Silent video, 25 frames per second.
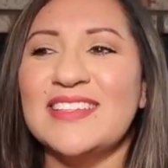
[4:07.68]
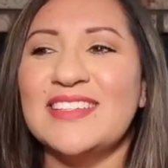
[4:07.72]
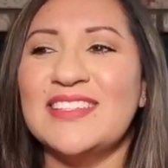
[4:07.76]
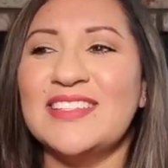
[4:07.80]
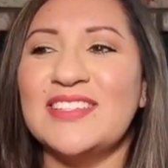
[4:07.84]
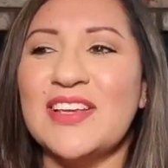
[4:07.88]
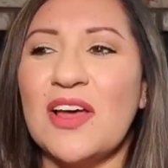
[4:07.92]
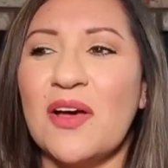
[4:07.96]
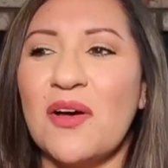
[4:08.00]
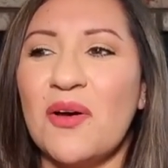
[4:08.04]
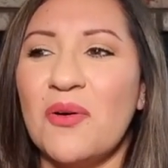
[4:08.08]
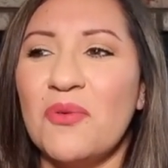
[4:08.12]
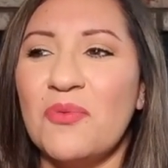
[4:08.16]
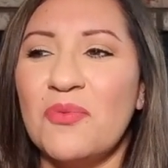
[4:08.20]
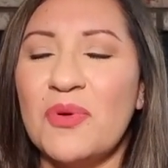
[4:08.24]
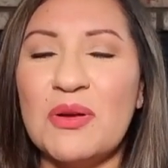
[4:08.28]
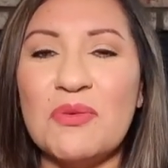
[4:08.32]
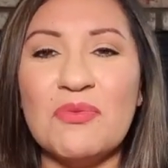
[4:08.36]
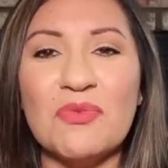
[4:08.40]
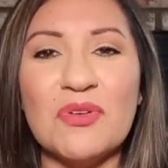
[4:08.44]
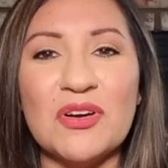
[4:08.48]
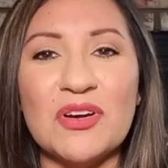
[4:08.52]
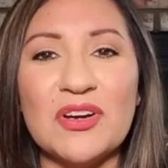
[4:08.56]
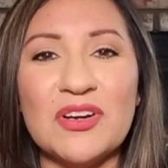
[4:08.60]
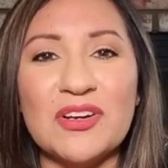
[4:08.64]
So we
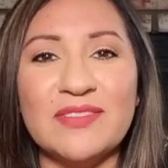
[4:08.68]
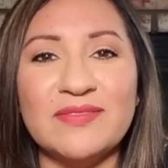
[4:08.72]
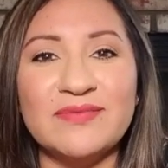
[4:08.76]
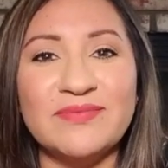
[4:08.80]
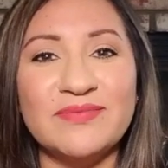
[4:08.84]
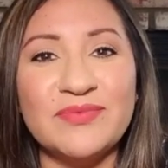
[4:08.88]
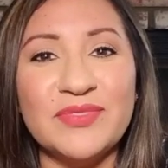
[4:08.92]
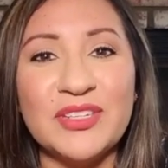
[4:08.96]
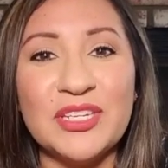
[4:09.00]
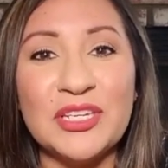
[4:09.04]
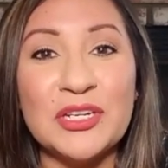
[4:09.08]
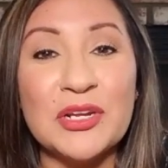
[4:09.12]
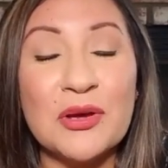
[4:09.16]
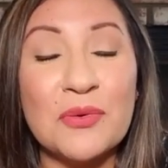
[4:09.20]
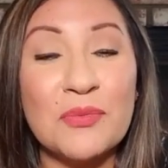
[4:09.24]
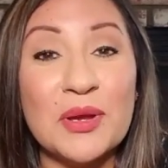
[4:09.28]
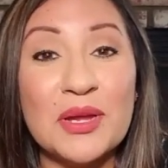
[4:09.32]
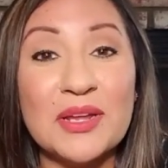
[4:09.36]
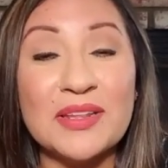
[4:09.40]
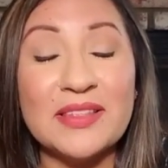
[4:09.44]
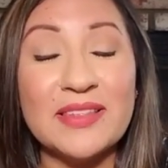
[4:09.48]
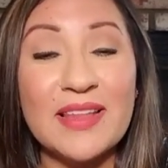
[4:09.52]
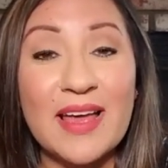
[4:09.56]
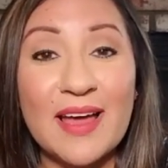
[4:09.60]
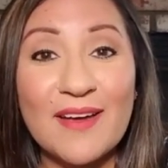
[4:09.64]
were, you know,
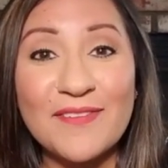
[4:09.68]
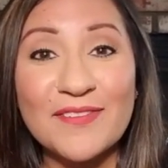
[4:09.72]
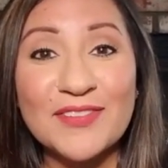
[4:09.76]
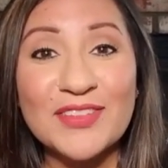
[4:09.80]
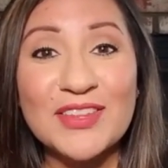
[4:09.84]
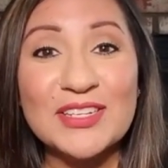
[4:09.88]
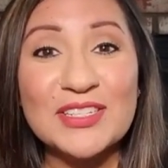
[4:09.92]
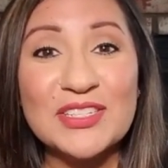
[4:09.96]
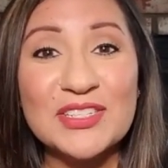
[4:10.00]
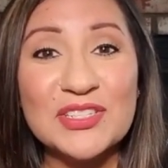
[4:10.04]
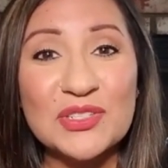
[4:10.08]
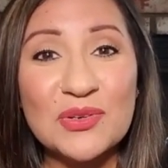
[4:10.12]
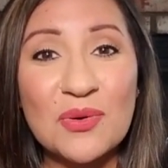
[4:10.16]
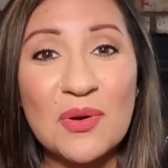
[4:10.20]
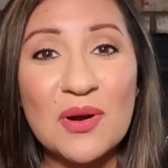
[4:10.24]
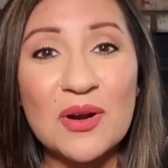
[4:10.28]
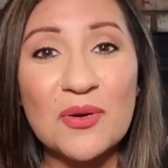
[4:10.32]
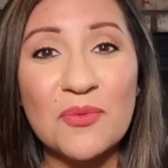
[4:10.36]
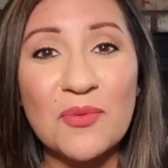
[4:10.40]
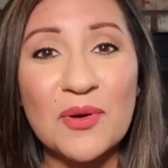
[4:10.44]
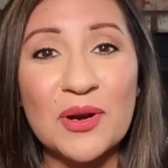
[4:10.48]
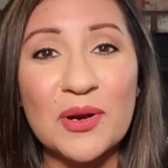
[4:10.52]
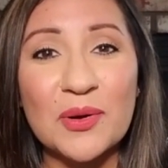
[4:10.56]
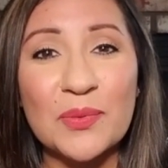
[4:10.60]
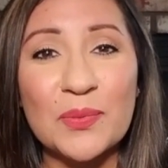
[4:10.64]
we left the store
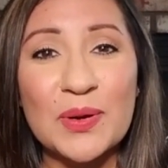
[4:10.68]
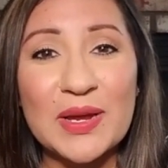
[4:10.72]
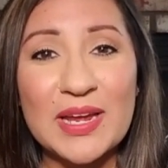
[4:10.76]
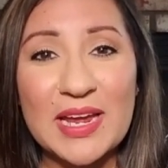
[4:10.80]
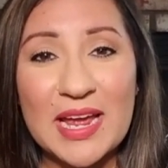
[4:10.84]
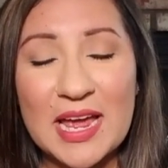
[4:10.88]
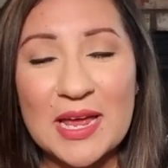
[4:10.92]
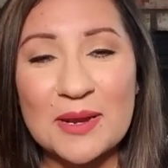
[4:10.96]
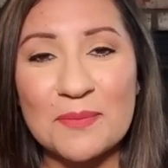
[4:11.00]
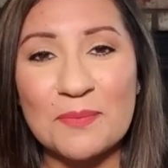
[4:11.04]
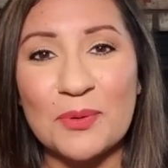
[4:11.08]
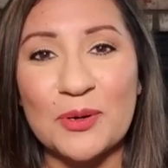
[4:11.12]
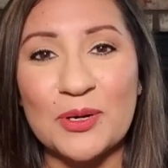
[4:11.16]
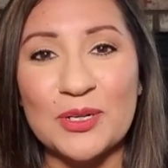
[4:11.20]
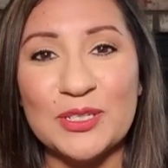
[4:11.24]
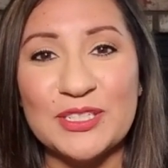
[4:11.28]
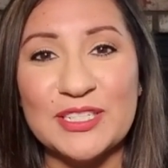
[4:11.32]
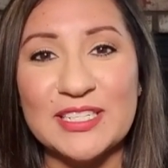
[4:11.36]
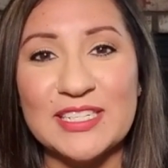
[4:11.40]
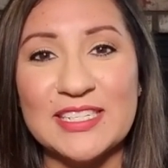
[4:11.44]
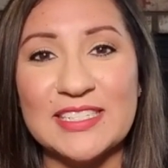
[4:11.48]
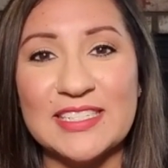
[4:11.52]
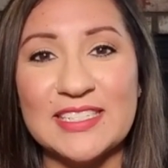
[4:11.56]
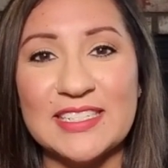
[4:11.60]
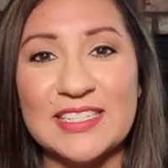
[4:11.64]
where we had
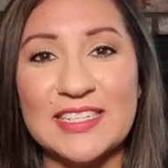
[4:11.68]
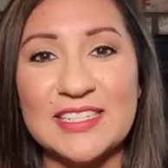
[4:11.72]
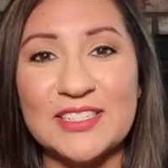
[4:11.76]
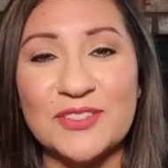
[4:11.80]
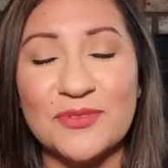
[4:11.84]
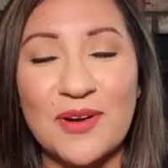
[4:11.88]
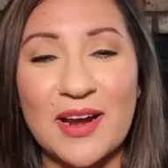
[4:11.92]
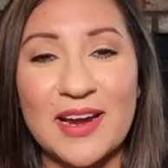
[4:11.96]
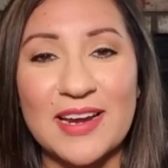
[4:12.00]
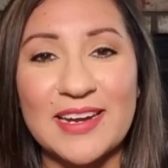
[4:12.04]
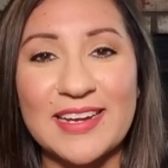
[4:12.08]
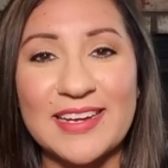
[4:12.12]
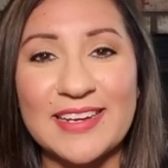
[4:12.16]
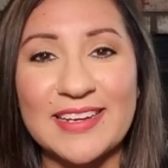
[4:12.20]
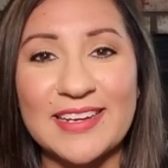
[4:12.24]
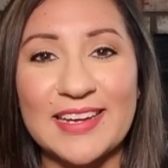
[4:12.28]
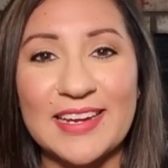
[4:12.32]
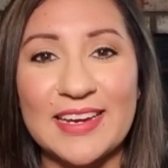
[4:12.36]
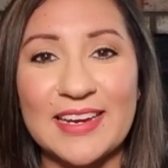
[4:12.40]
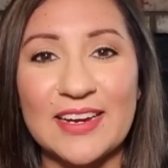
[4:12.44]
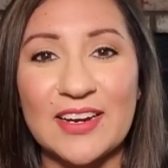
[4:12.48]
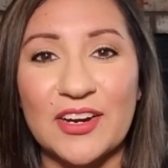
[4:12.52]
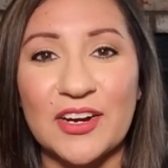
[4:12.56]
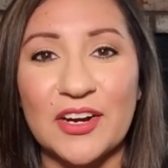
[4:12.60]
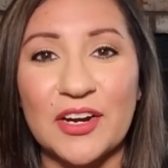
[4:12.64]
purchased his writing
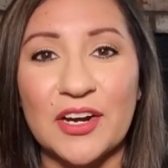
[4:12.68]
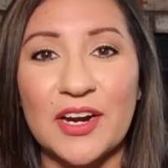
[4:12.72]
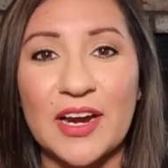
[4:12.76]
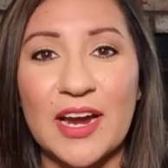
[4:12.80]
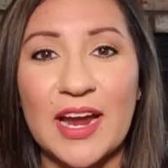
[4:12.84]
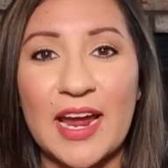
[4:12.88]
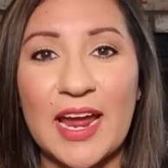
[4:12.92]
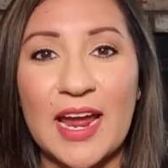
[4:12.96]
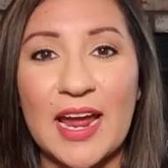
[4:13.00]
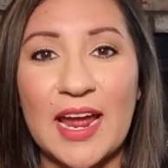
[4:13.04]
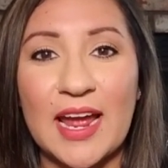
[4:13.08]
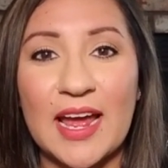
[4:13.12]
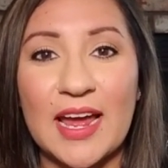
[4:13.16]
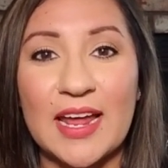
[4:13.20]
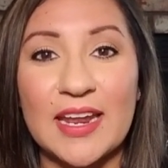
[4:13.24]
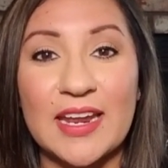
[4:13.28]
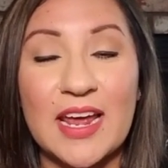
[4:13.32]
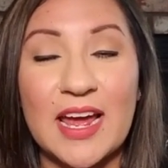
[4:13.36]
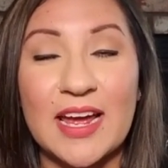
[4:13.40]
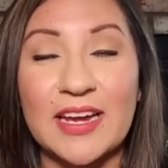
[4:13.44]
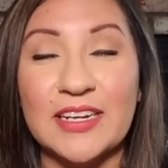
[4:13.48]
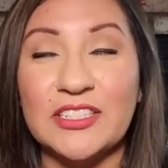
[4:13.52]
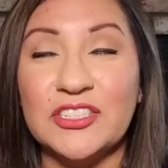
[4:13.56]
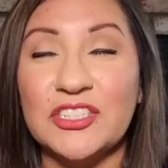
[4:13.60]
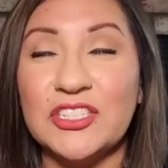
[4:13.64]
gear and
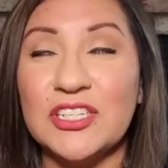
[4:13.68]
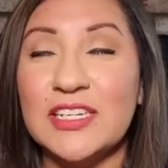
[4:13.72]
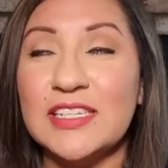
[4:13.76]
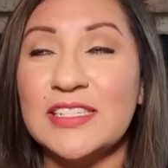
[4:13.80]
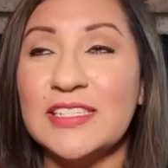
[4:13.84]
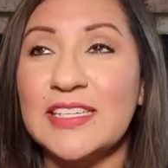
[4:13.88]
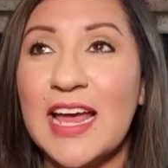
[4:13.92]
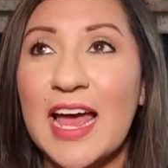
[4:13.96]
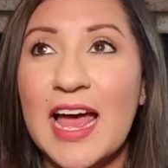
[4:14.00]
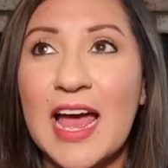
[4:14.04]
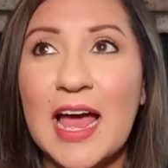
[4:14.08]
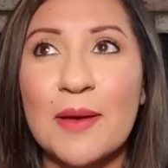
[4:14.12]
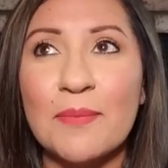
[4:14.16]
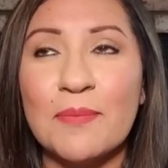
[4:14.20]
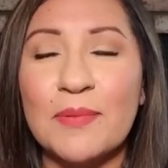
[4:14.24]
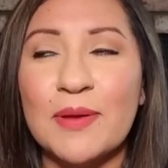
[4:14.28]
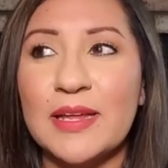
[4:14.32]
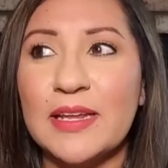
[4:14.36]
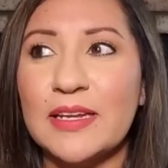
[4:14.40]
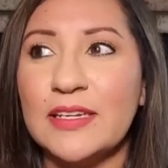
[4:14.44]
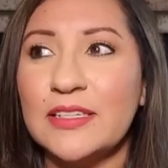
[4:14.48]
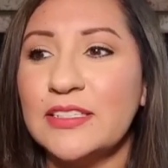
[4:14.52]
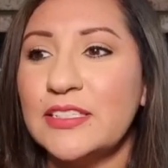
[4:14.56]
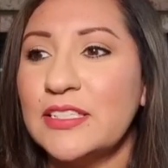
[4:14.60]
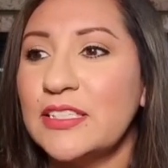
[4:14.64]
I just
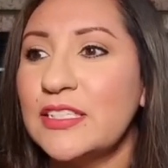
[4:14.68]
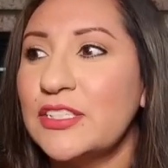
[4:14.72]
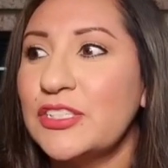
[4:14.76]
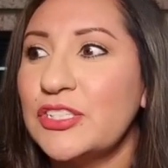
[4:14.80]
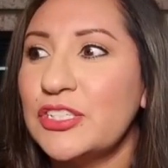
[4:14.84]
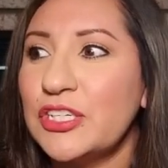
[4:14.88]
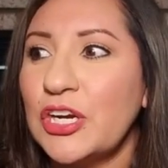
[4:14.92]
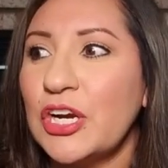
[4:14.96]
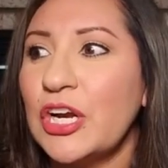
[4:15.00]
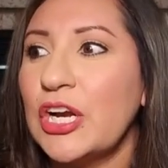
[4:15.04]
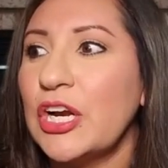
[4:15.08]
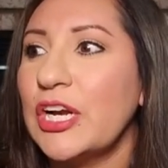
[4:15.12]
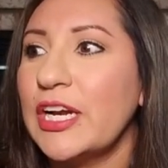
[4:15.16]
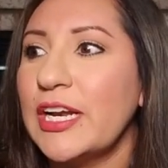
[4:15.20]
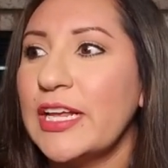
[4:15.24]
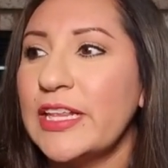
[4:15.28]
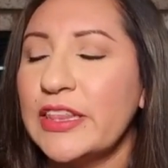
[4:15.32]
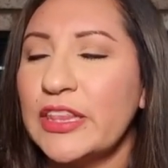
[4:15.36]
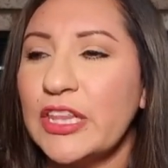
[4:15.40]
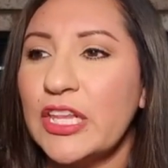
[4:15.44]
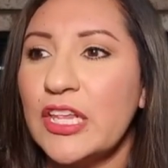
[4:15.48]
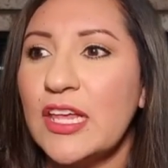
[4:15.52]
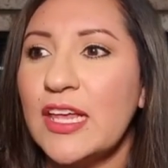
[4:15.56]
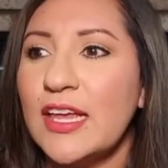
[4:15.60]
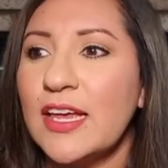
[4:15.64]
happened to turn
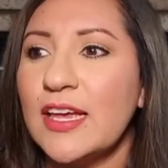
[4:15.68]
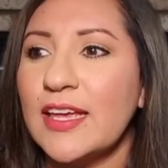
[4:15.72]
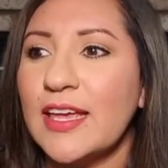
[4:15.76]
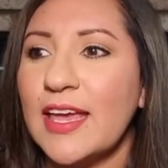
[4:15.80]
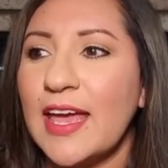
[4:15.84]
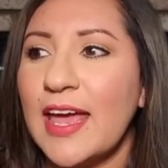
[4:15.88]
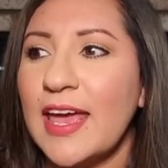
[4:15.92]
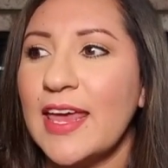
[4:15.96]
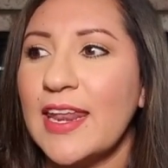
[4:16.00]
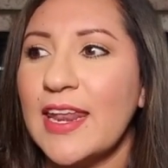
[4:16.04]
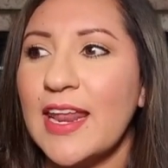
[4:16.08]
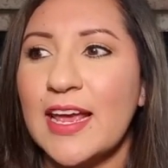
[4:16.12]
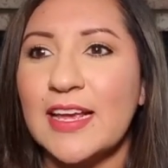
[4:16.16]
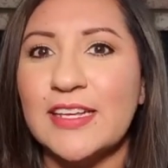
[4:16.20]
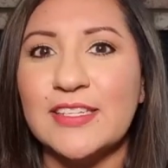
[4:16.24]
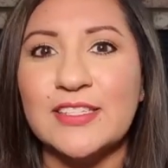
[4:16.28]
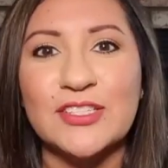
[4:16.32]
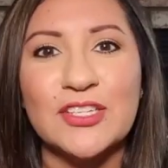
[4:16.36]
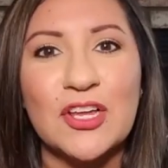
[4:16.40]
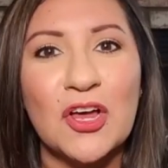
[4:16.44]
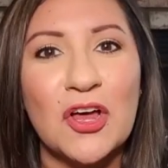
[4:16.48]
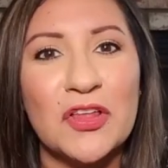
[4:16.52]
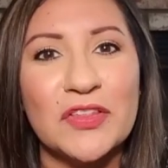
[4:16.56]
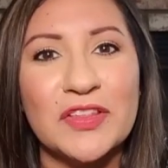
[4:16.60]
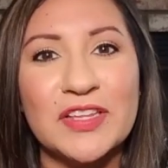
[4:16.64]
and look and I
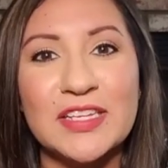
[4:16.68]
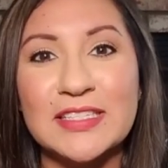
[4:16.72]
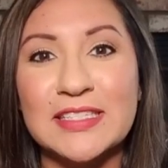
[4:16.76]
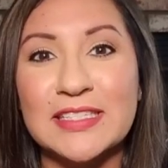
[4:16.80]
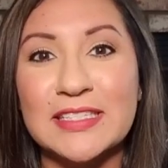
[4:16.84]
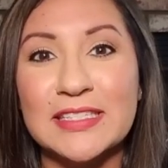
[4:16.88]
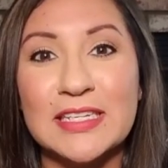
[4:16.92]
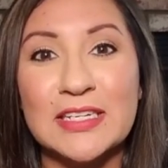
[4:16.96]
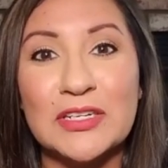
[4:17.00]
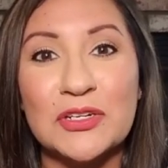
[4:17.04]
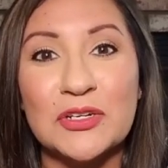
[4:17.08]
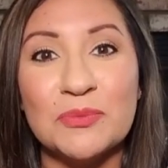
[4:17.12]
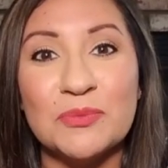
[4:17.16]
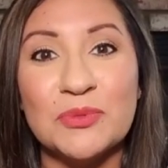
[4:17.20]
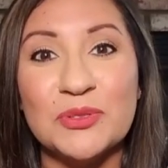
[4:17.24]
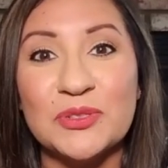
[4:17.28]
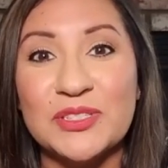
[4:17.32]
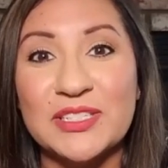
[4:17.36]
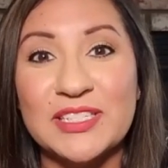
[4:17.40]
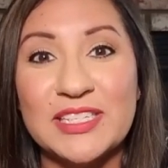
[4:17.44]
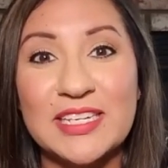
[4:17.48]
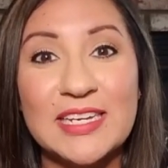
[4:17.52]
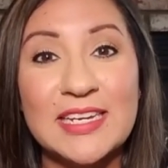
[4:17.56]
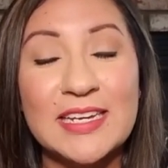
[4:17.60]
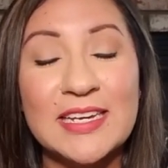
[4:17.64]
saw this little
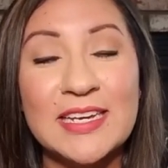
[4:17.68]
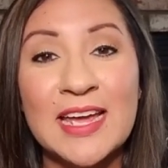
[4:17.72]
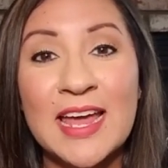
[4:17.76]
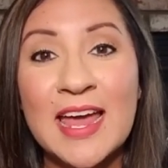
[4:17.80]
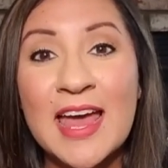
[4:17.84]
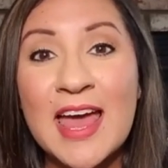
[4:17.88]
boutique